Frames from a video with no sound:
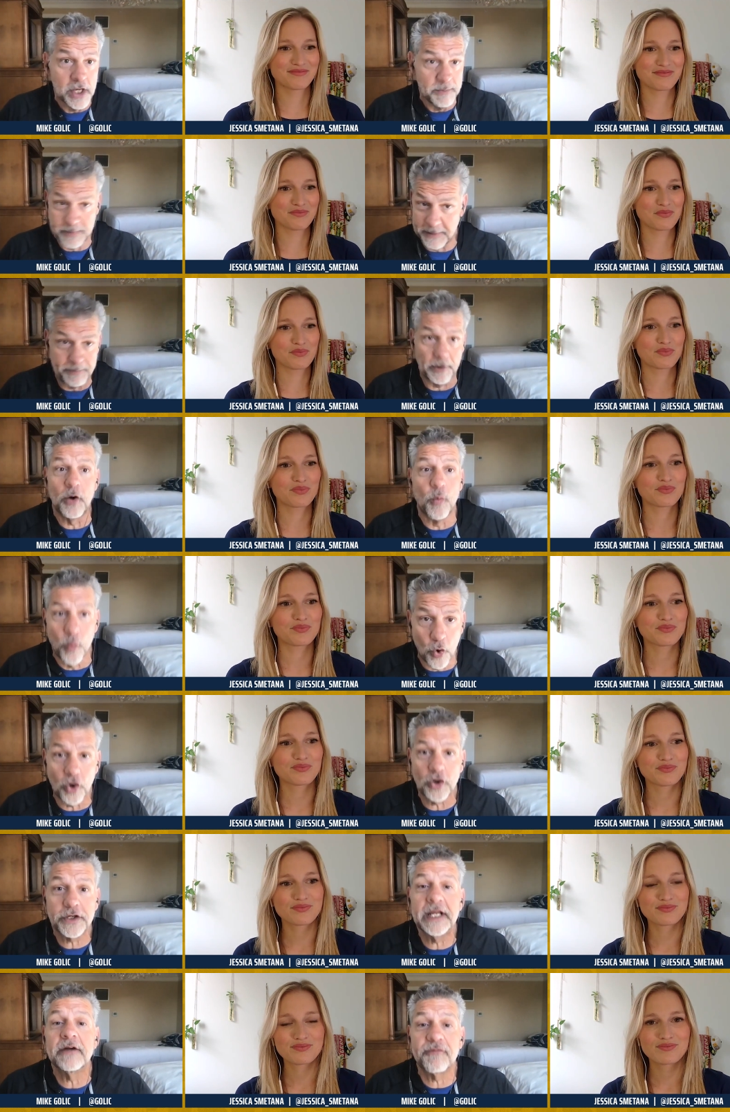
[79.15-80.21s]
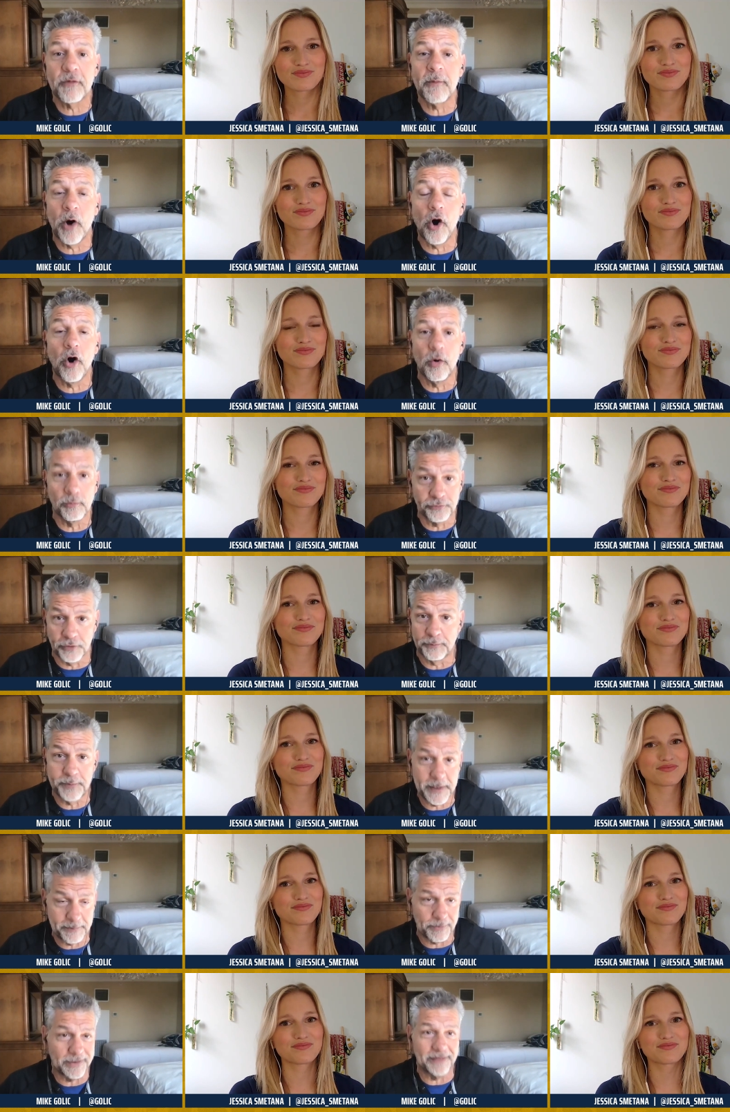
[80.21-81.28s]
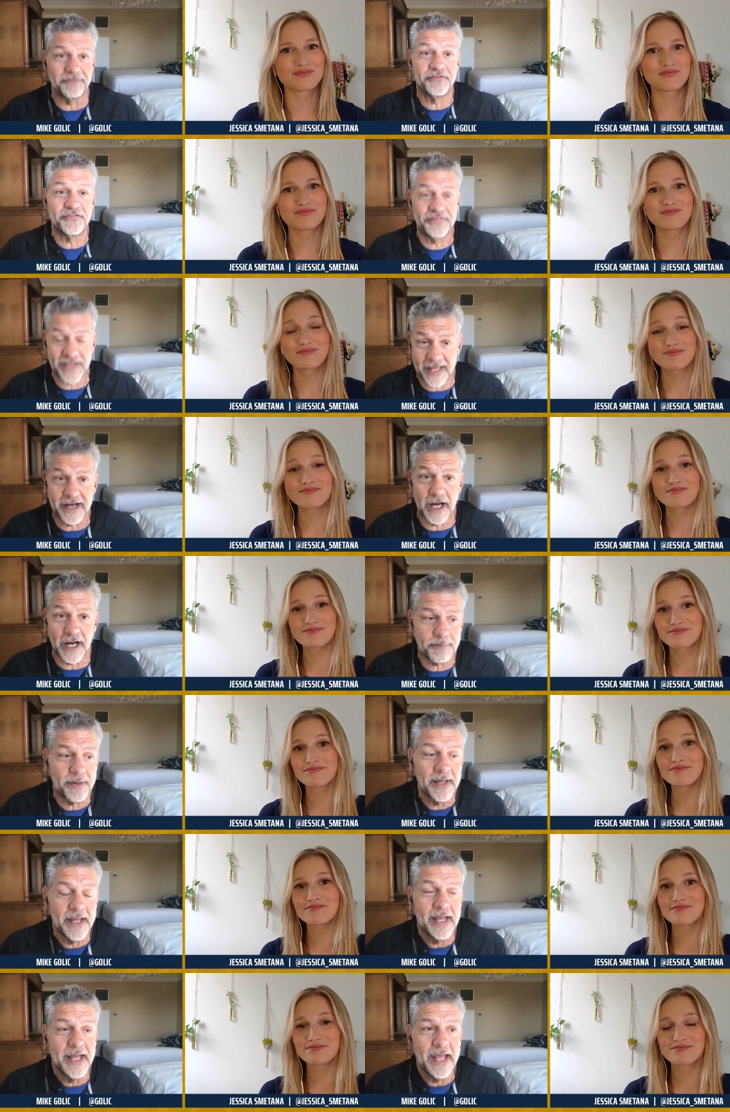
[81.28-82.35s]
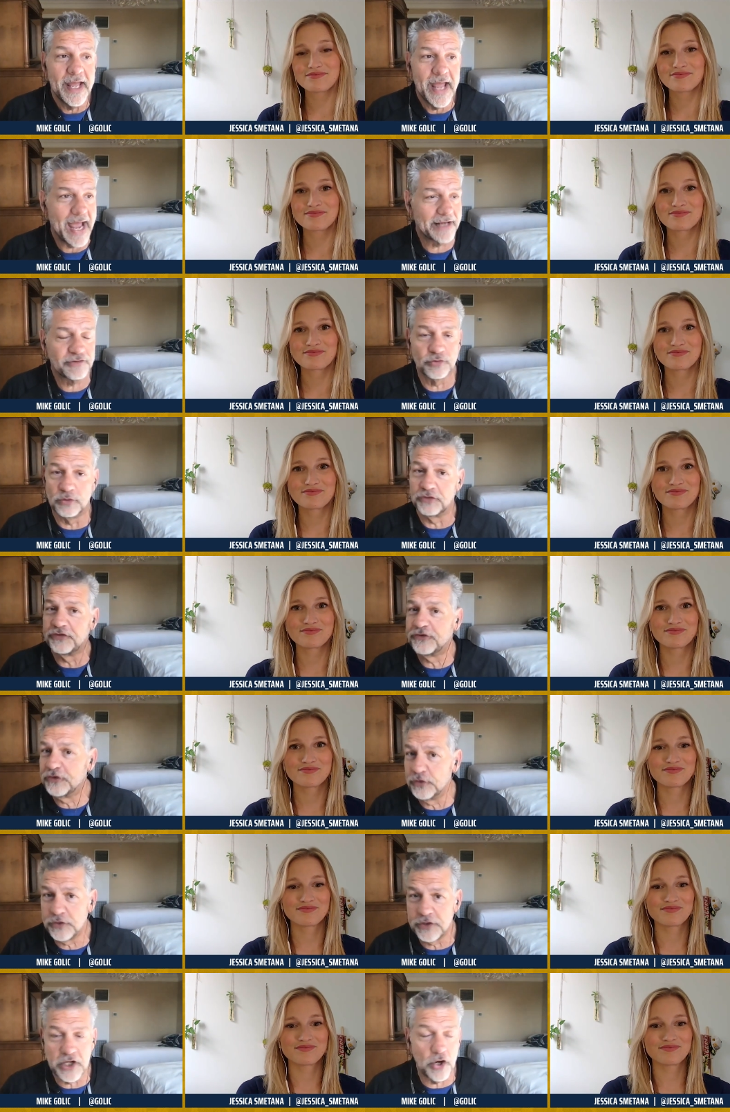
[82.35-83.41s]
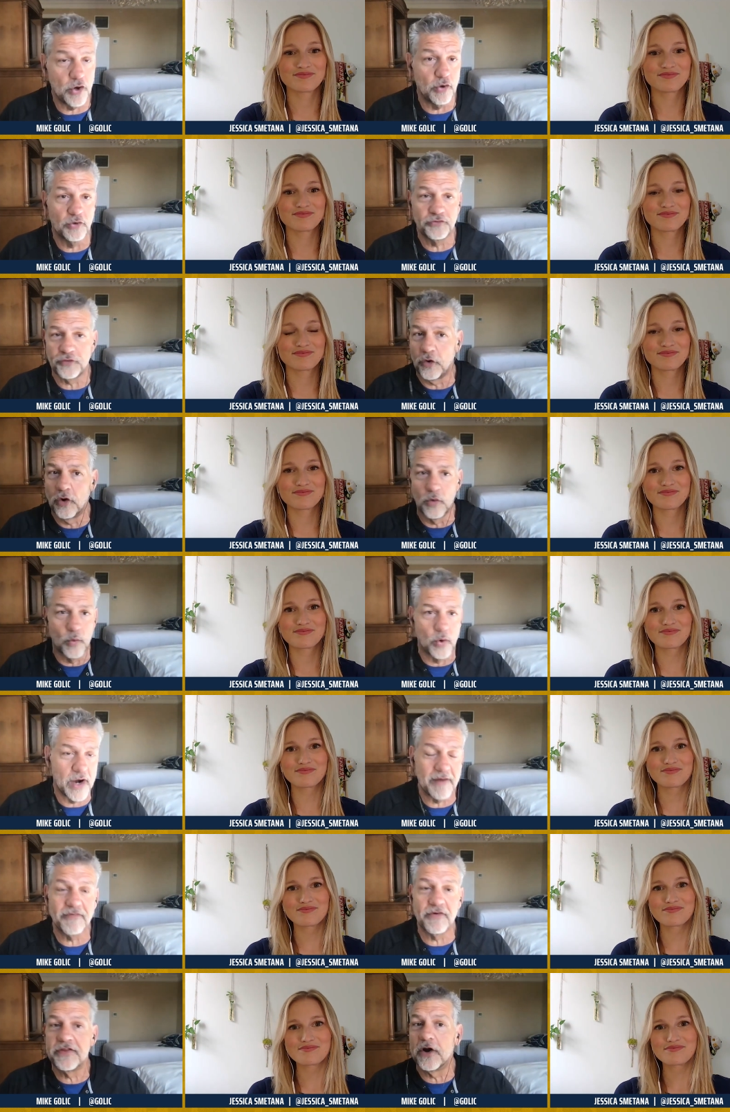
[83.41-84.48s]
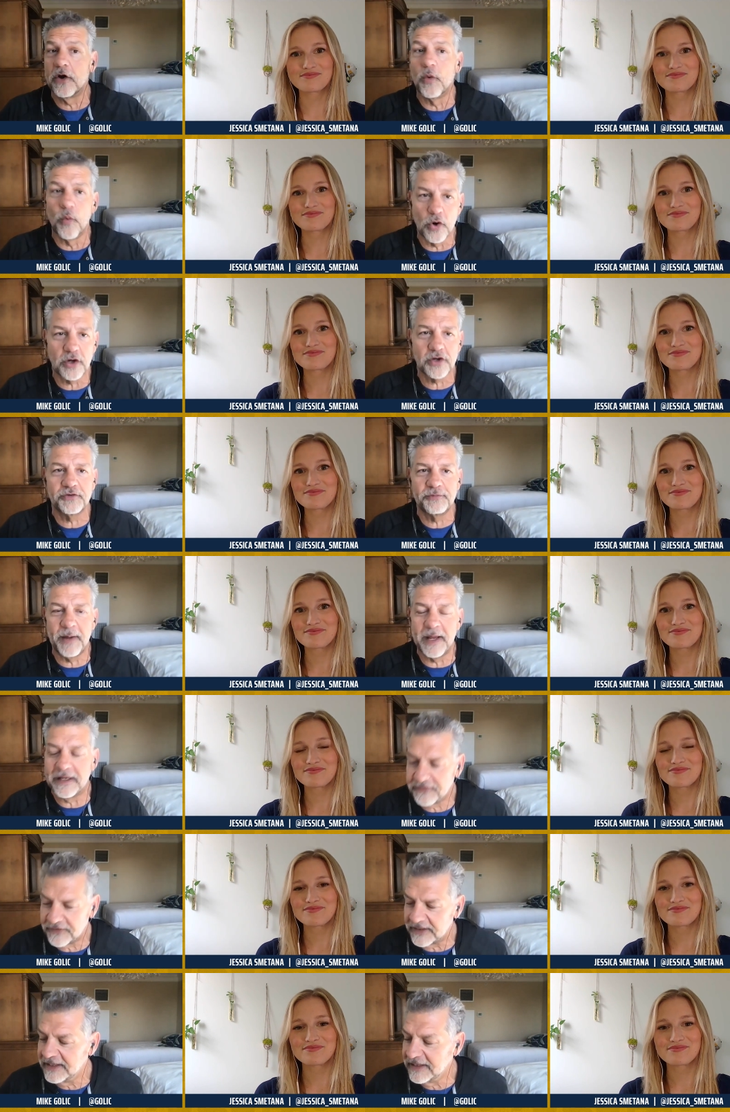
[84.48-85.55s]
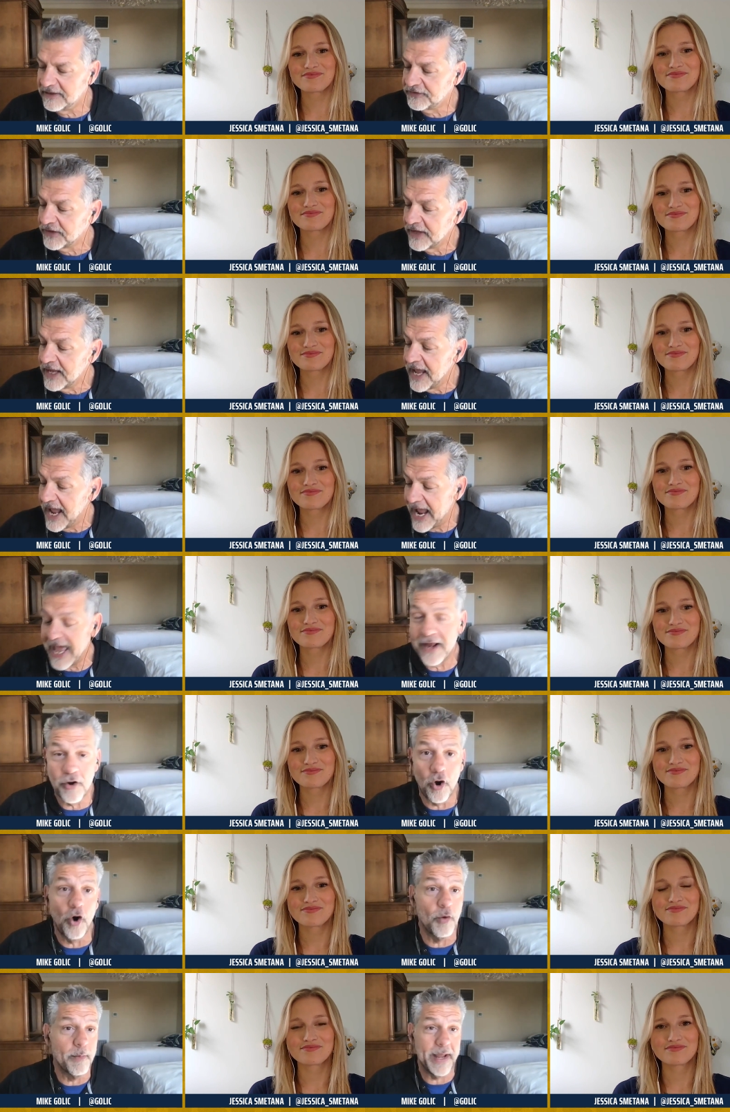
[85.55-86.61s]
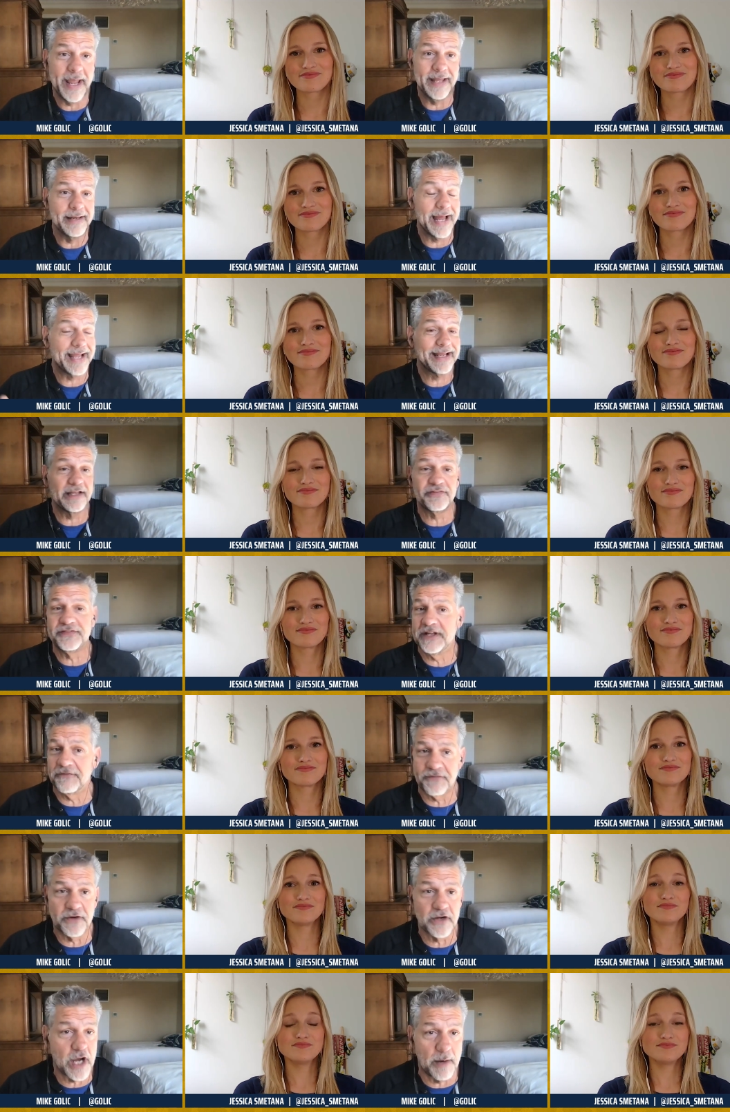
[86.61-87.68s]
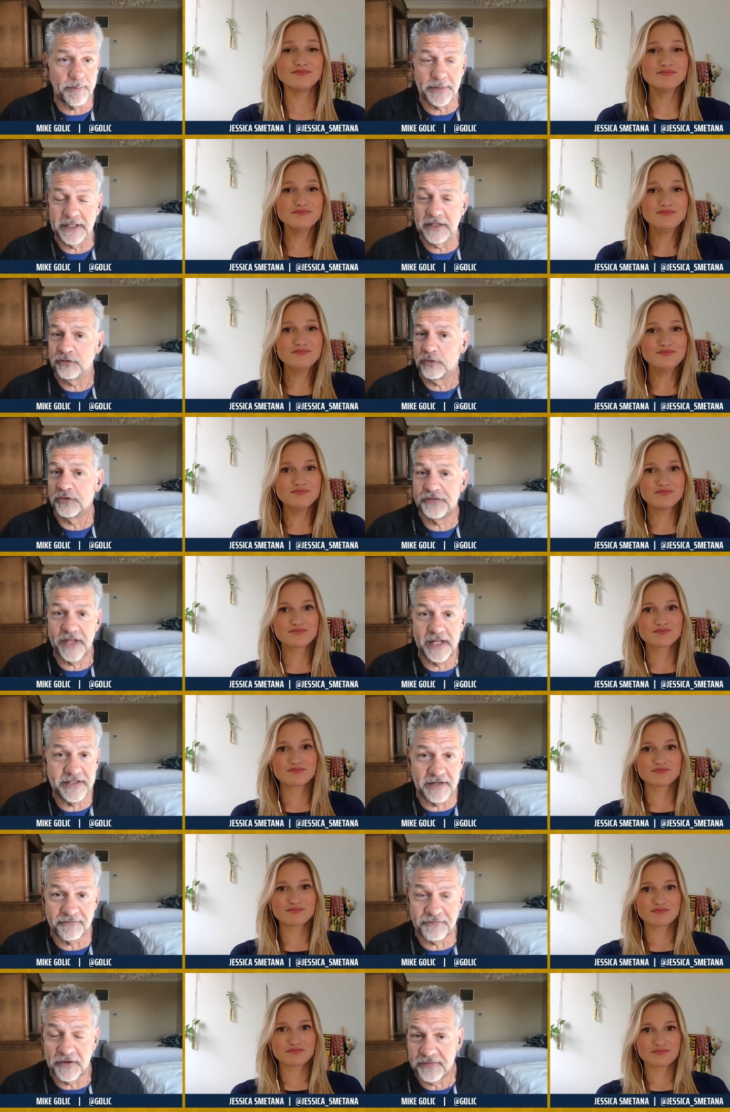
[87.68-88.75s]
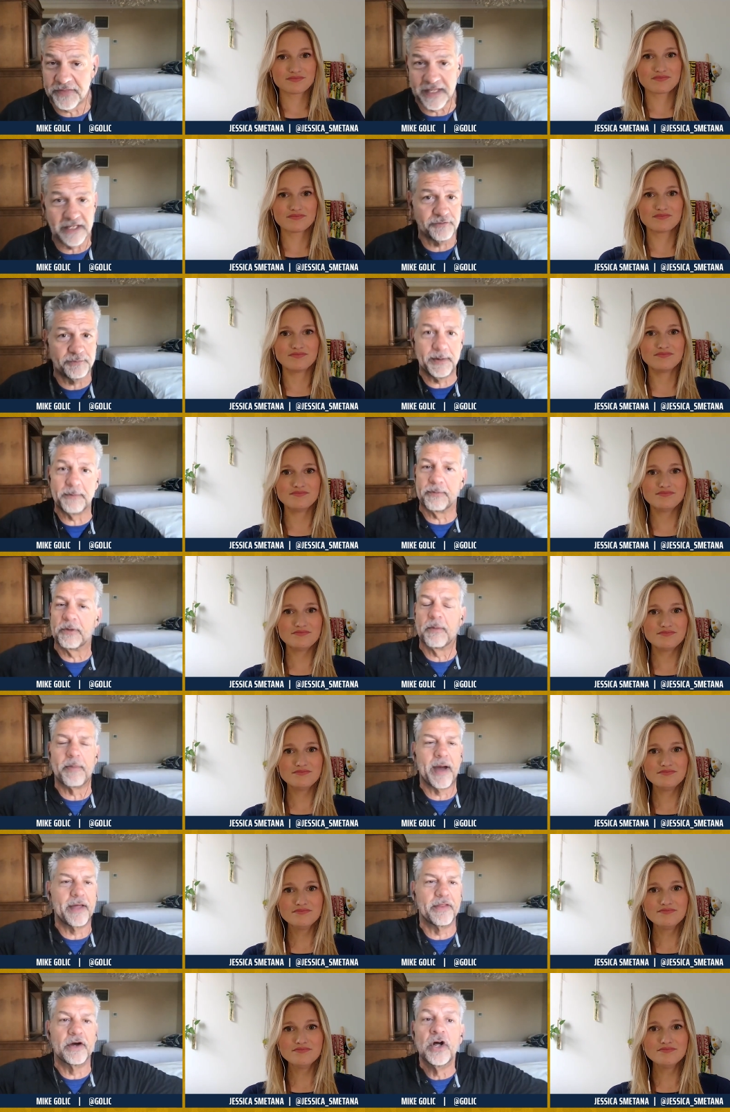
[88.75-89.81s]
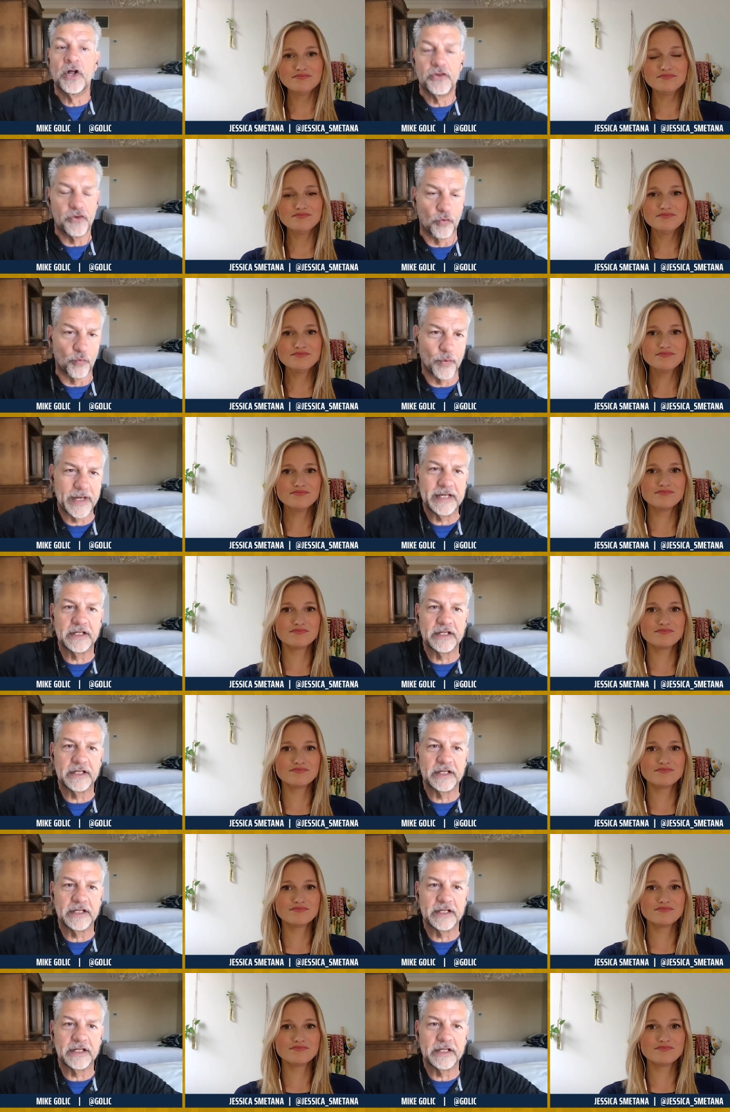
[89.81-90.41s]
Speaker 1: people are working from home. So people have set up actual studios or wherever their workspace is at home. And I guess different companies will send different things. People will buy the, the ring